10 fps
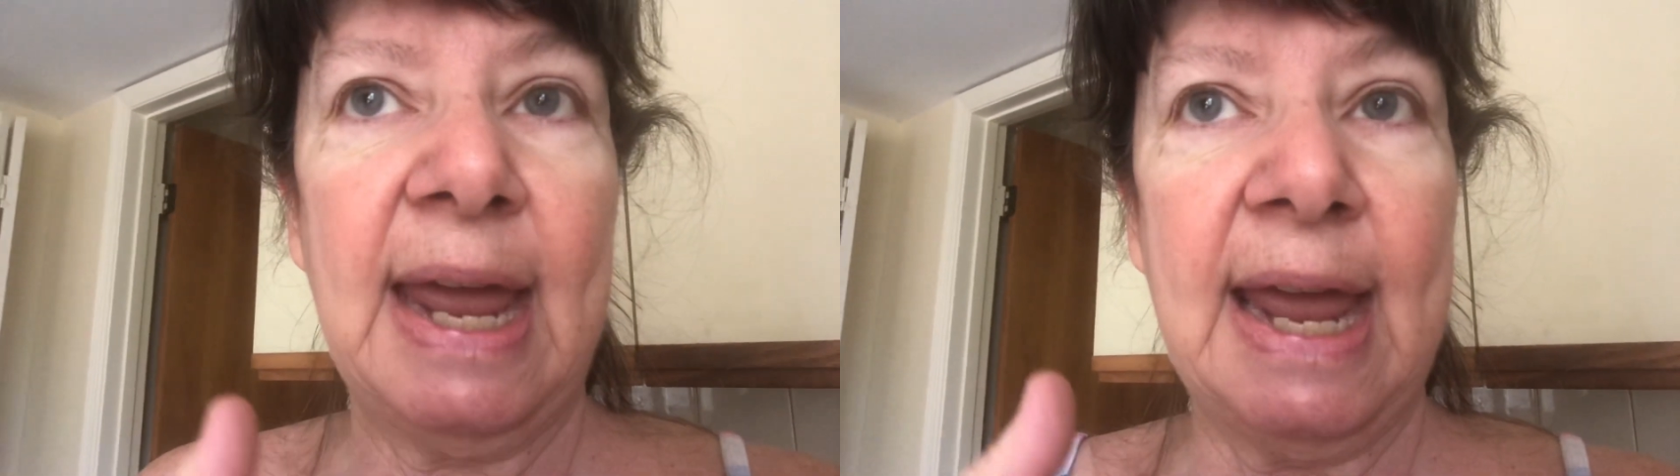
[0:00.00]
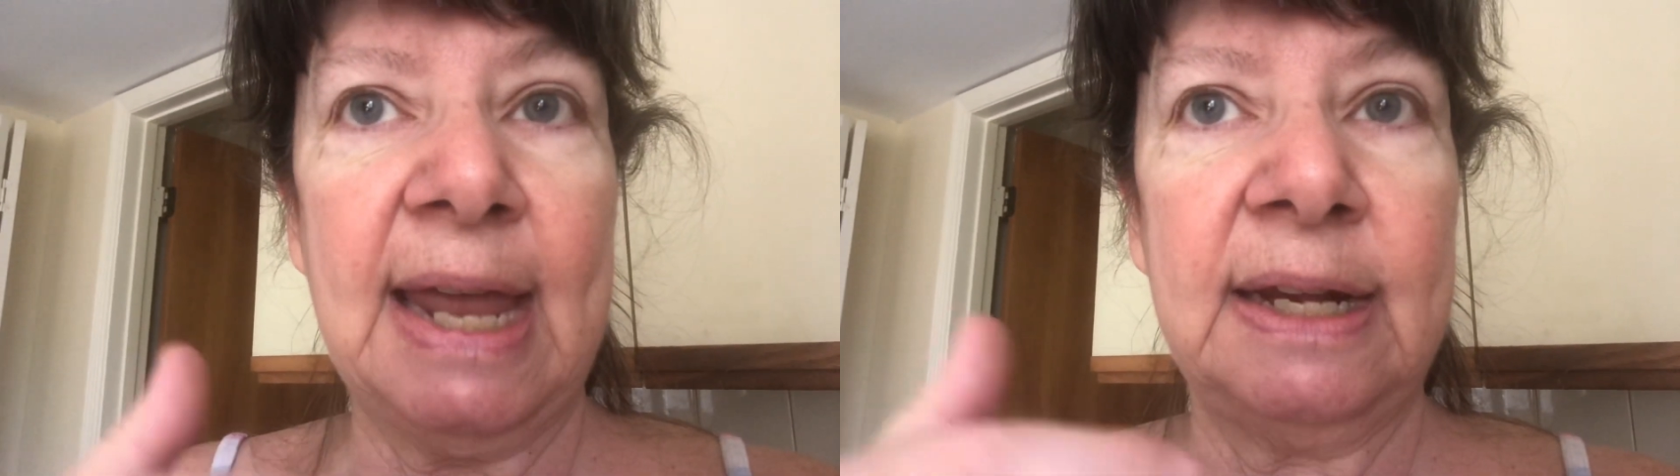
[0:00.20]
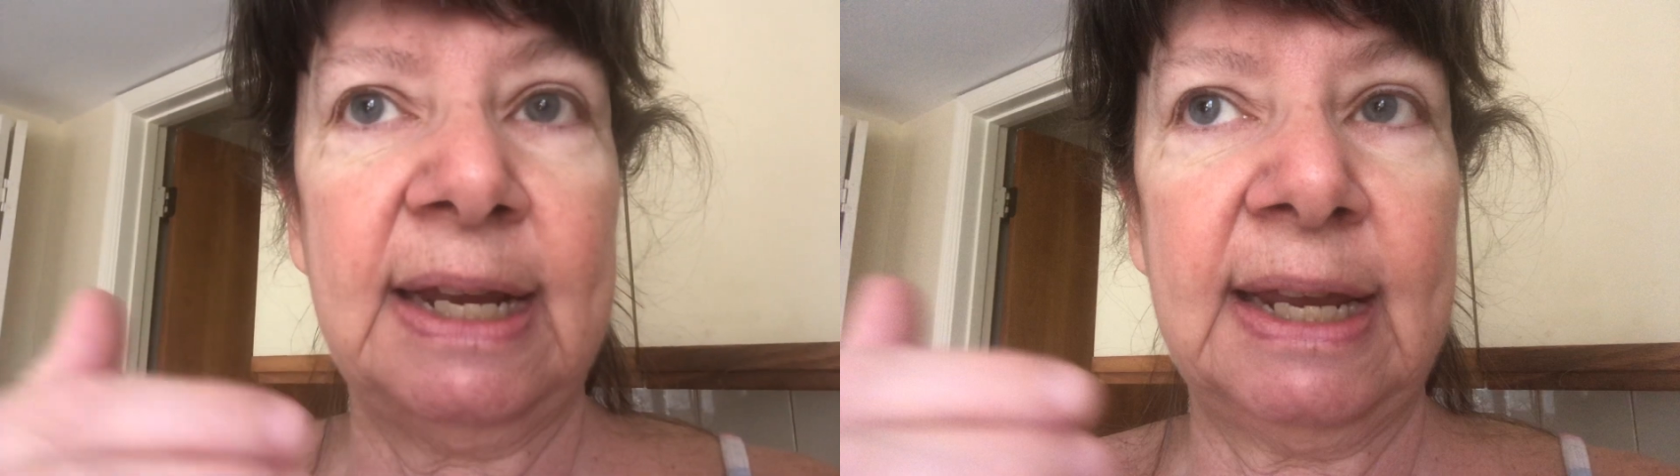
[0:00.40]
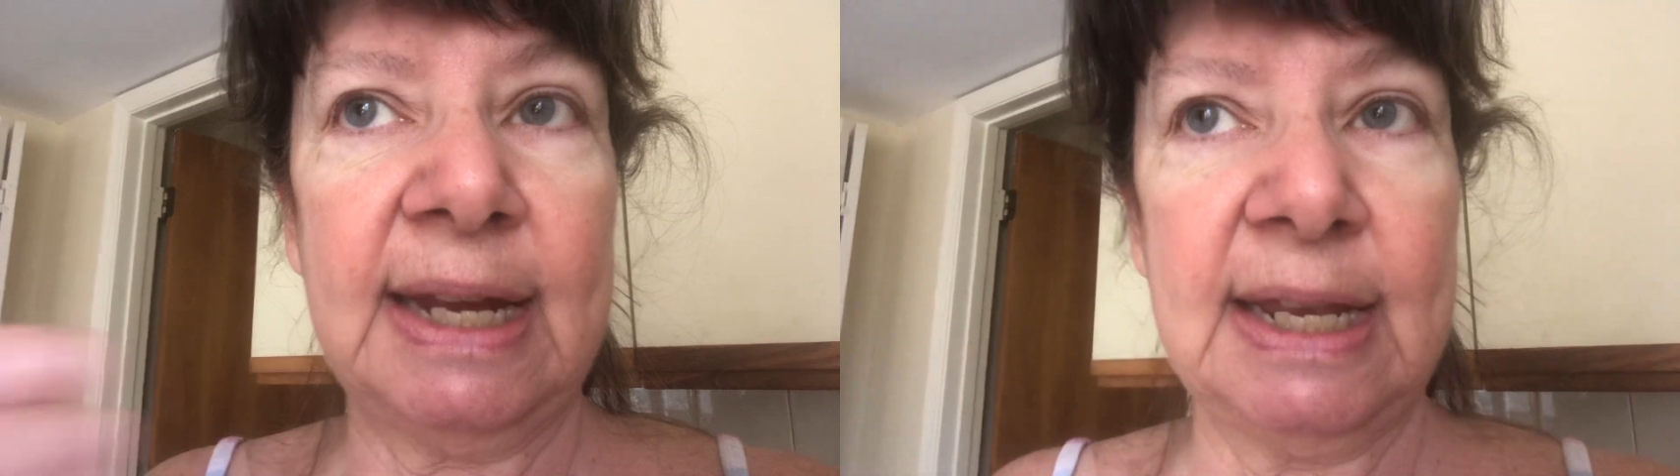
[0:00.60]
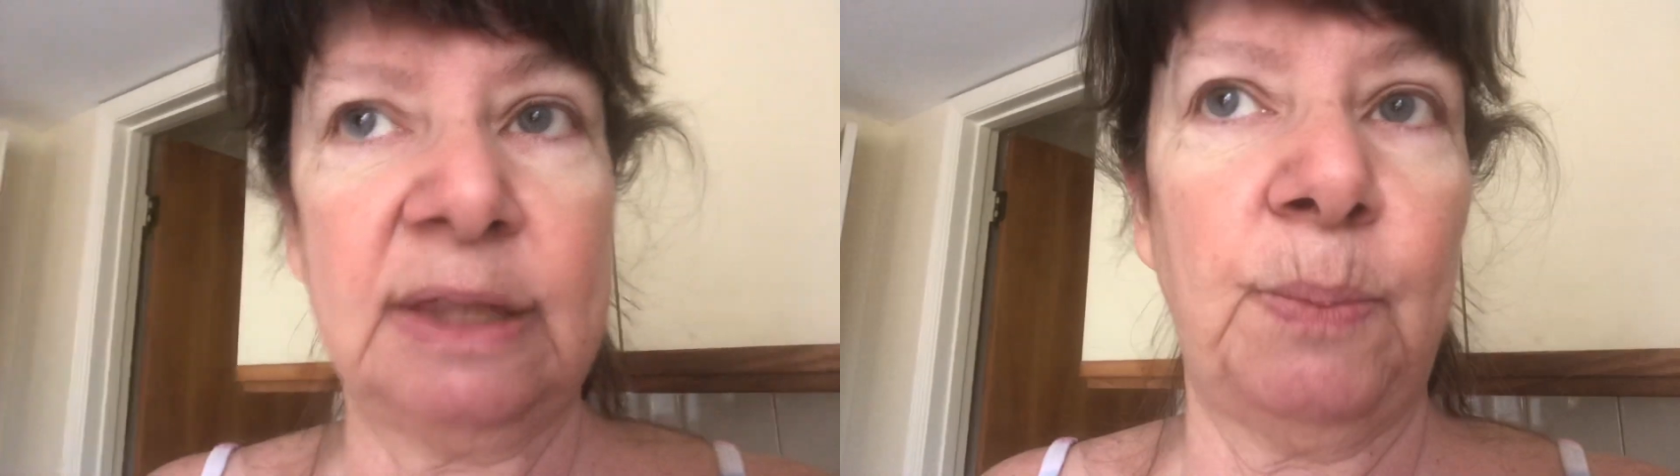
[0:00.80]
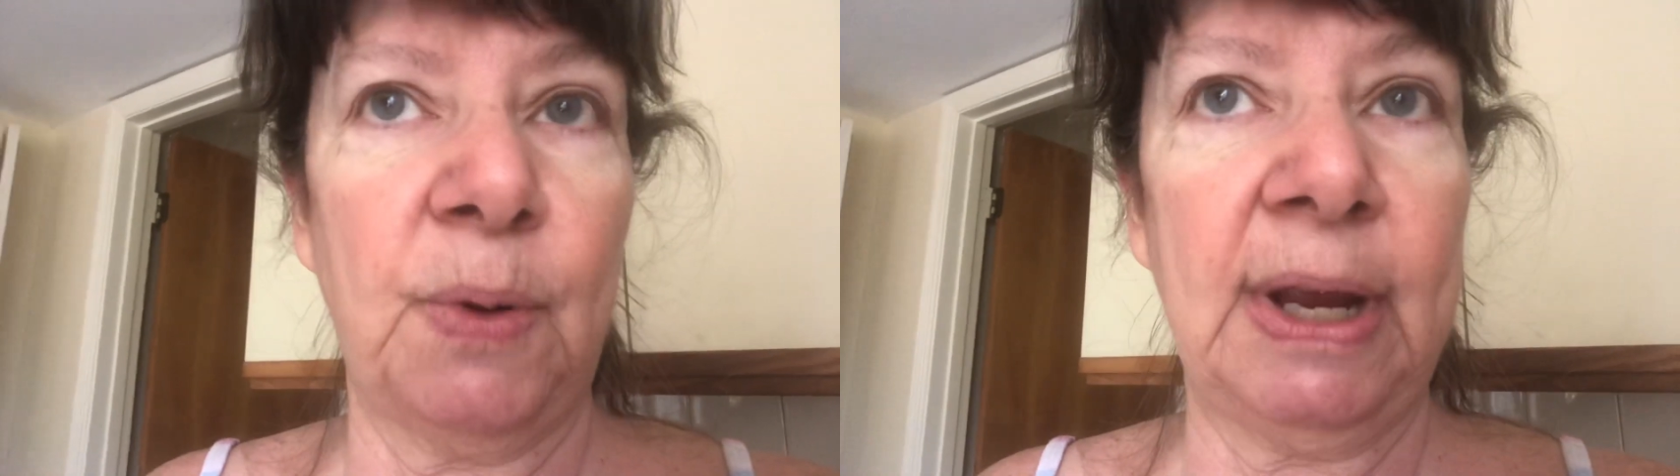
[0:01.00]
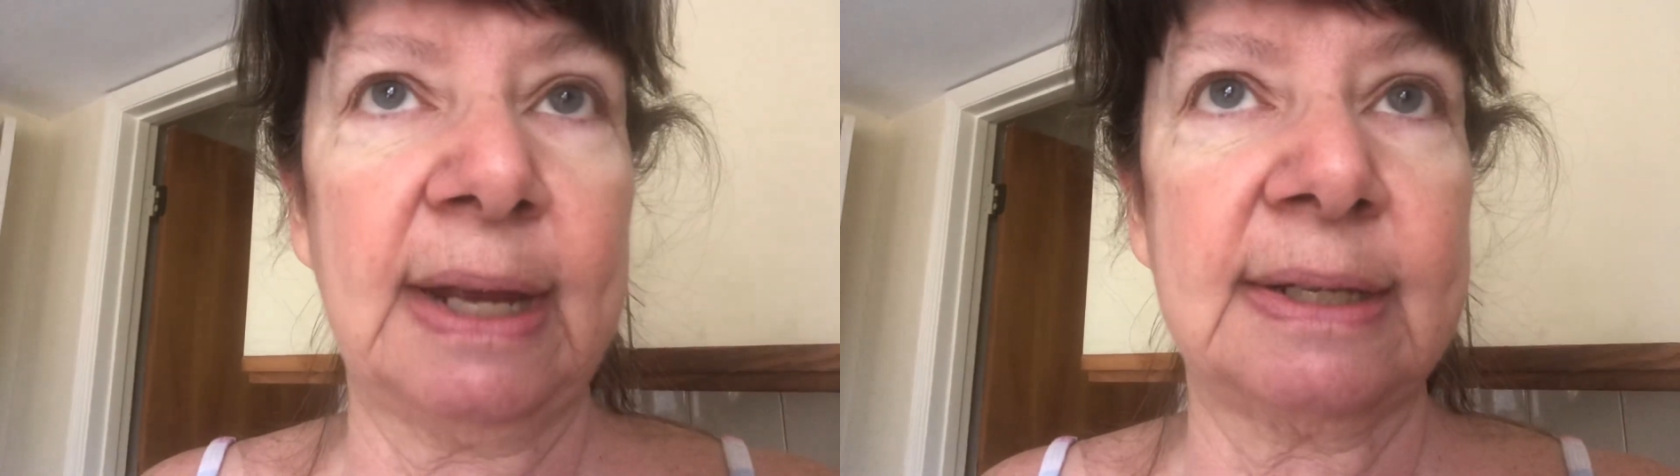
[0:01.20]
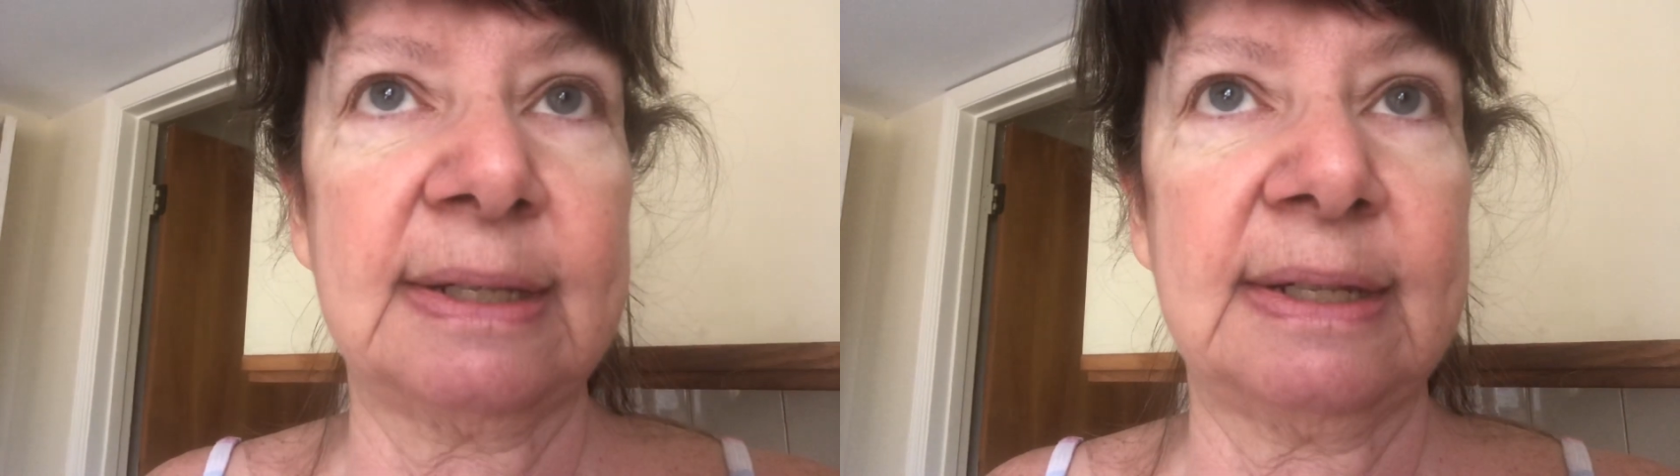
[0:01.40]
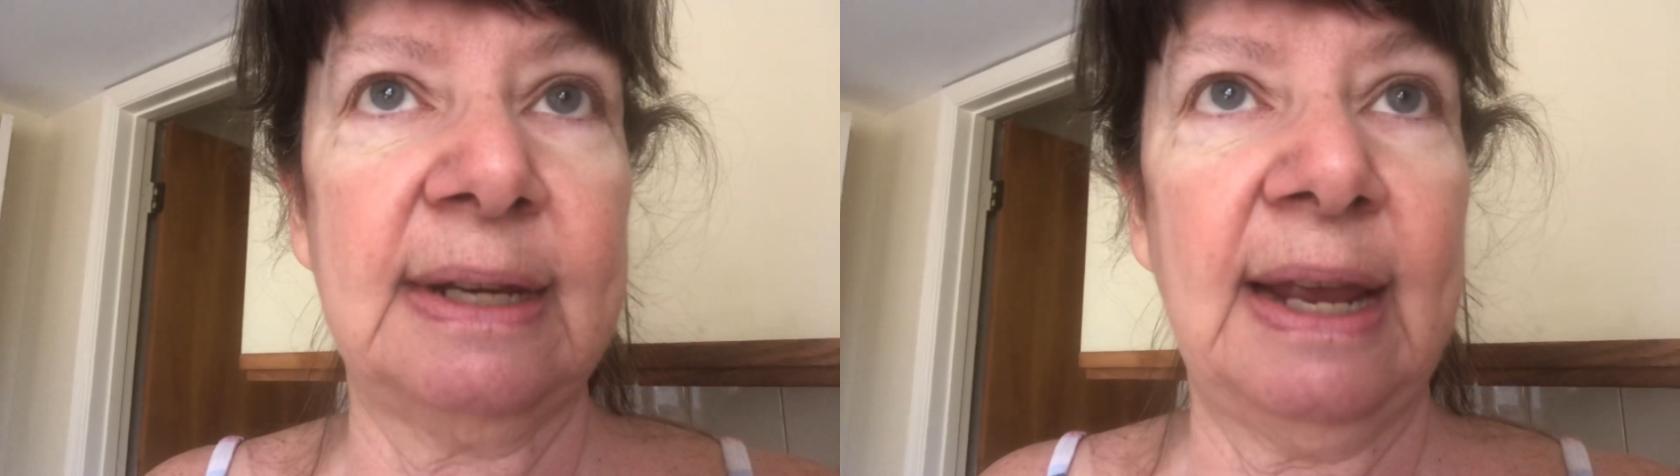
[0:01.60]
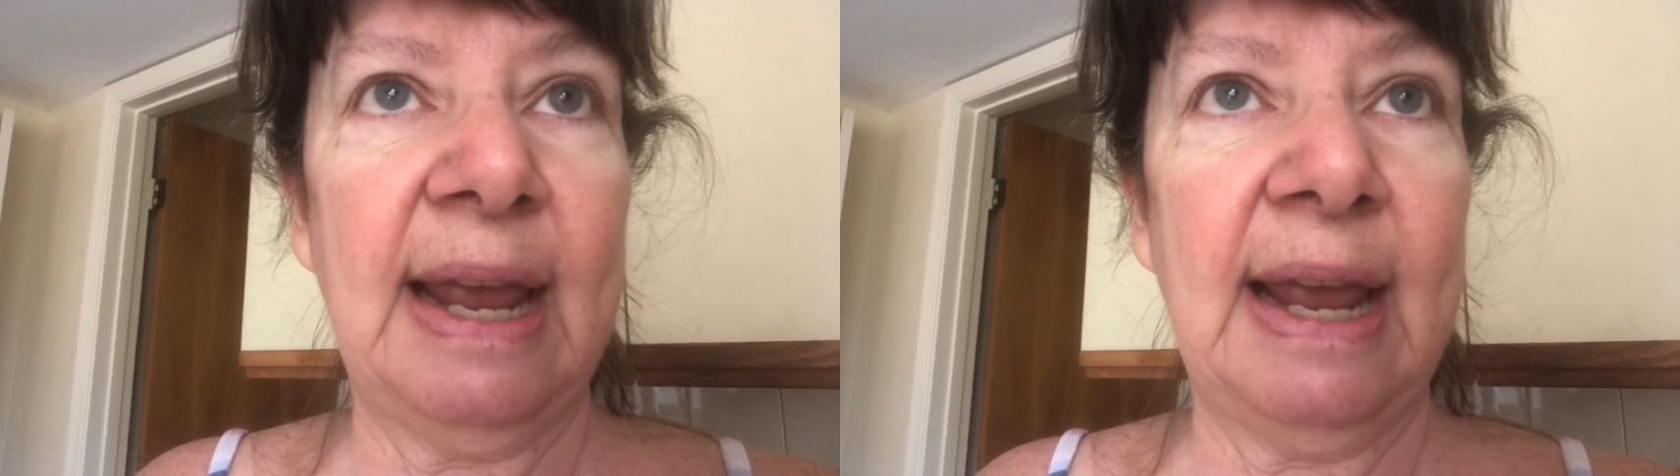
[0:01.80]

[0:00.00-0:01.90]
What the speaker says: and it hit the bricks,